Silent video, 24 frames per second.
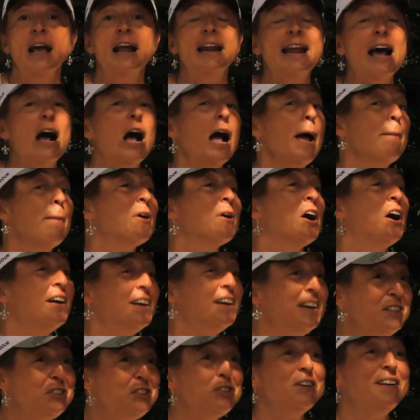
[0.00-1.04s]
Now, I'm
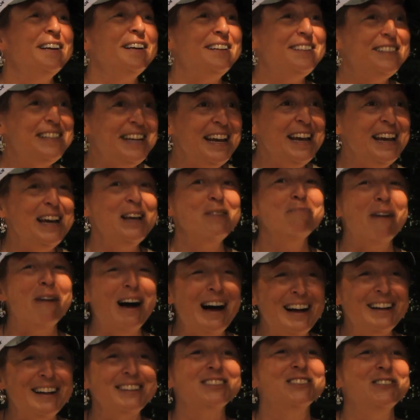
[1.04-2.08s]
110
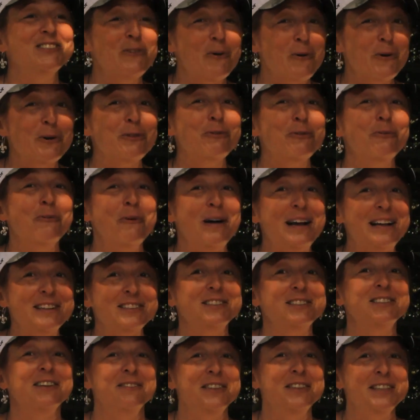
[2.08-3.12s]
miles
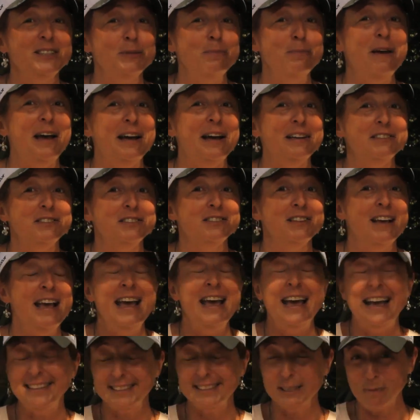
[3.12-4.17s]
northwest of this mess,
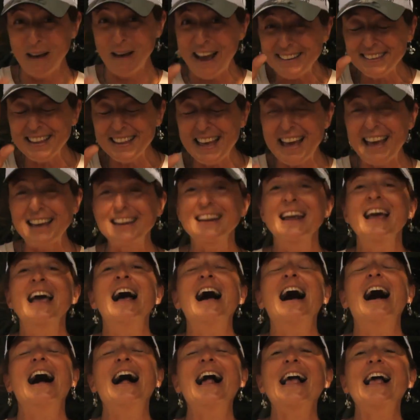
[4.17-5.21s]
and despite that,
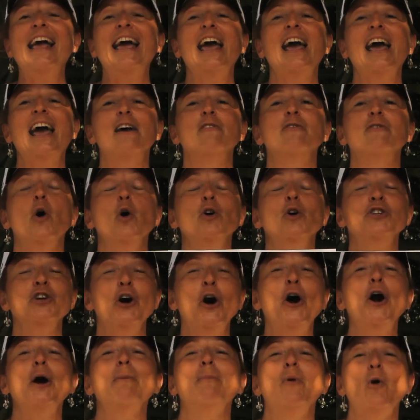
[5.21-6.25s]
I have
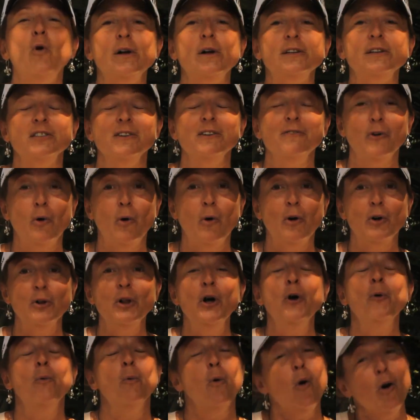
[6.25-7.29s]
tarboils of oil
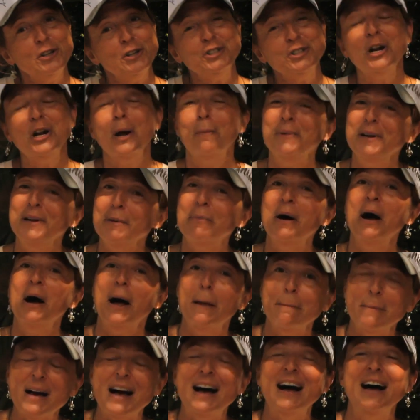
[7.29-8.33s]
washing up in the
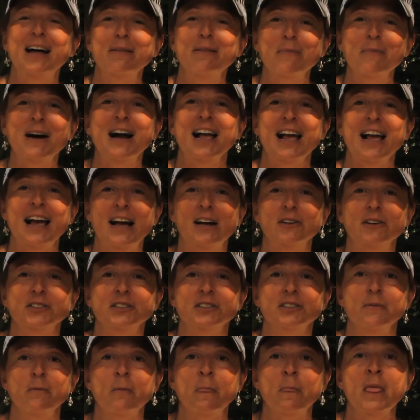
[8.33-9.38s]
pond behind my
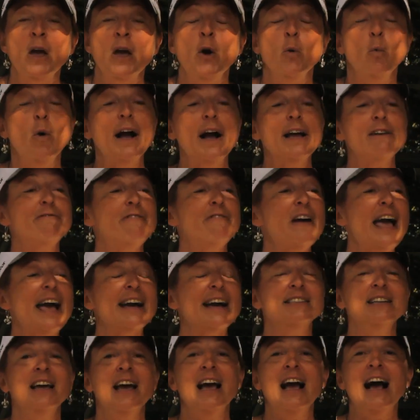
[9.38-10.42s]
house. Why, in
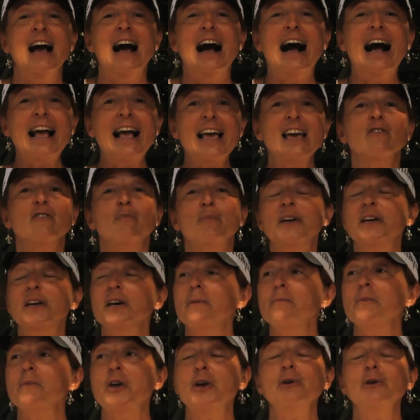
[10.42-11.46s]
fact, I have
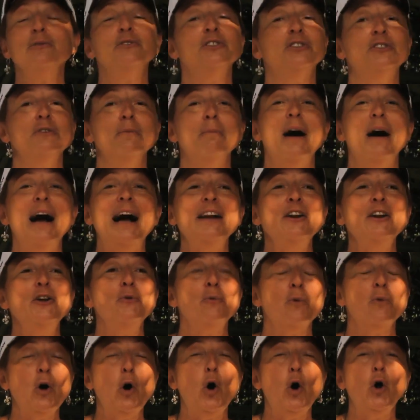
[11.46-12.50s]
become used to my new
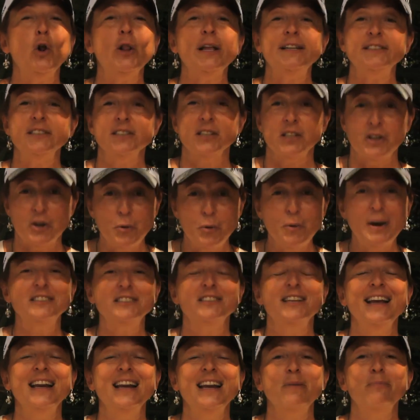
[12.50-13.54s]
role as the
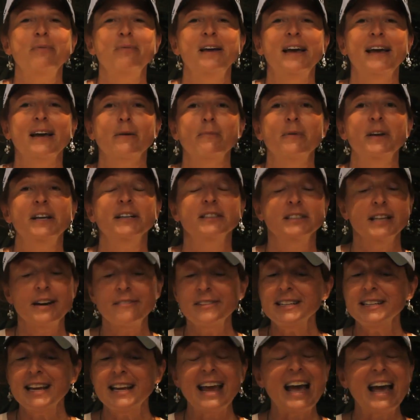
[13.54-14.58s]
U.S. guinea pig, because
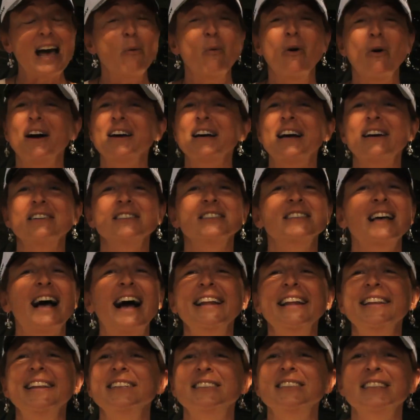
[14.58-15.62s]
every day I walk
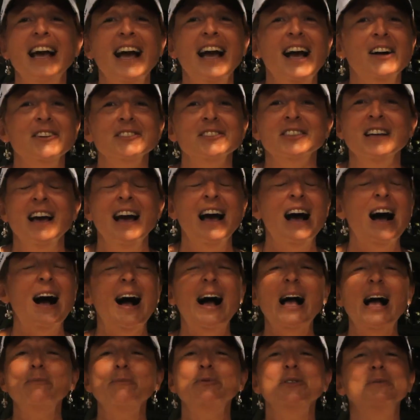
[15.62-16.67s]
outside this house,
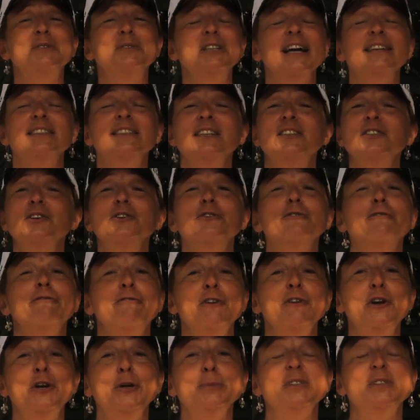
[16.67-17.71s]
I'm subjected to the
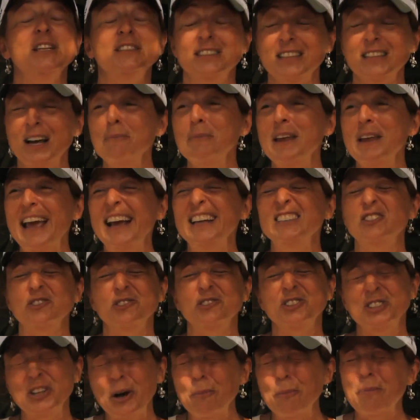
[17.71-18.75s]
fumes that some days are
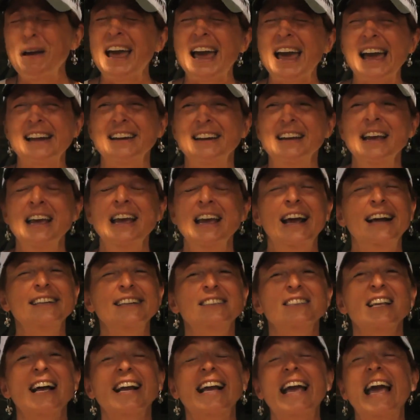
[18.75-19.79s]
so bad,
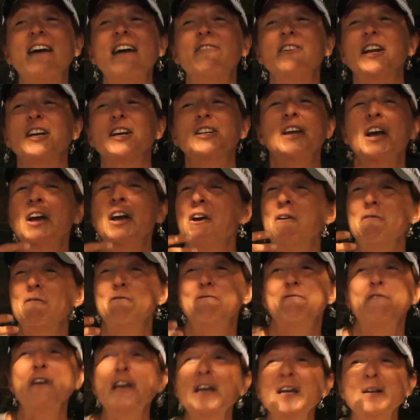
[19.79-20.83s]
it's like having a
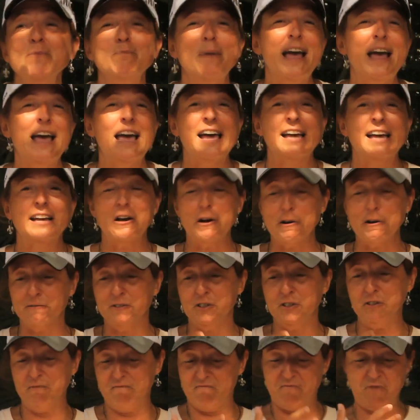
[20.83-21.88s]
feed bag of
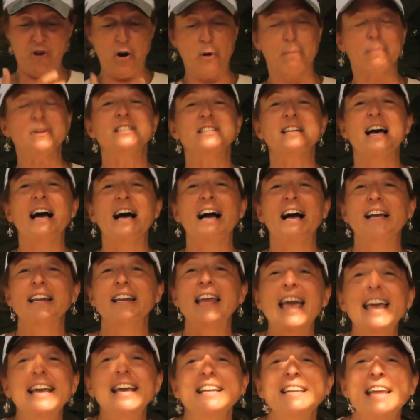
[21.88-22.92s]
turpentine
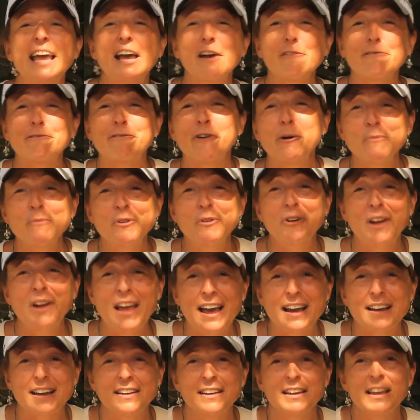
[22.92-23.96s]
hanging down from your neck.